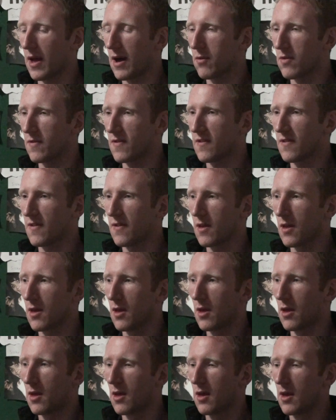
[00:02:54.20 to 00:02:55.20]

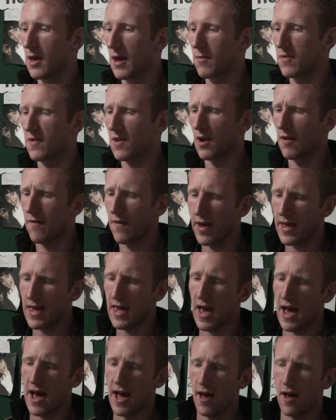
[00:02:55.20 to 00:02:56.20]
it was kind of like,
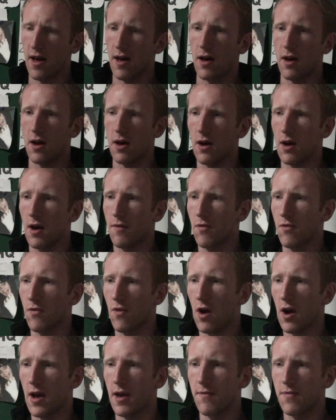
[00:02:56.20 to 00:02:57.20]
yeah, I've
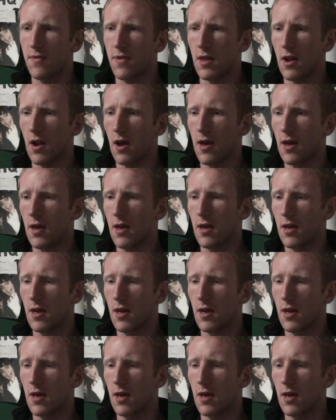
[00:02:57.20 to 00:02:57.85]
arrived, you know,